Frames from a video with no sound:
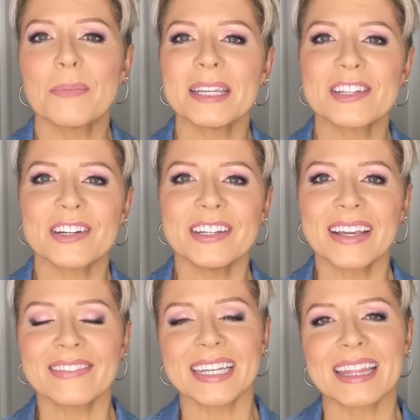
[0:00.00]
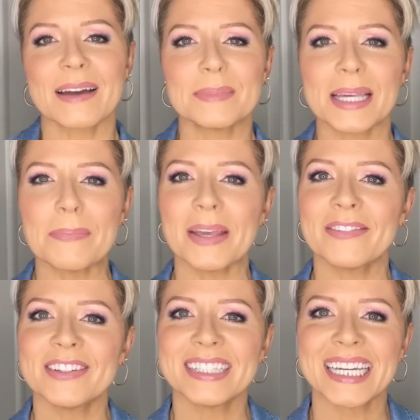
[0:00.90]
Be sure you give it a thumbs up if
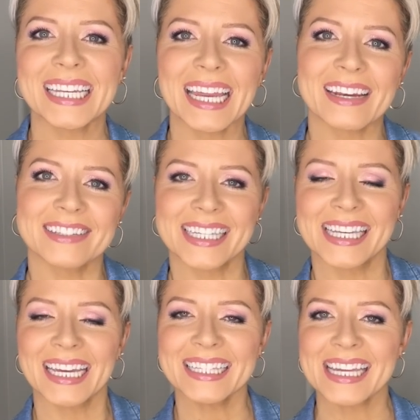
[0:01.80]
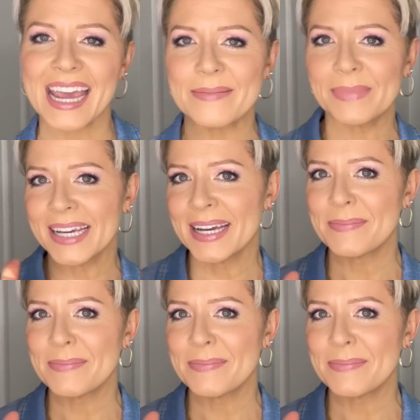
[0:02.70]
you did, and I'll see you next time.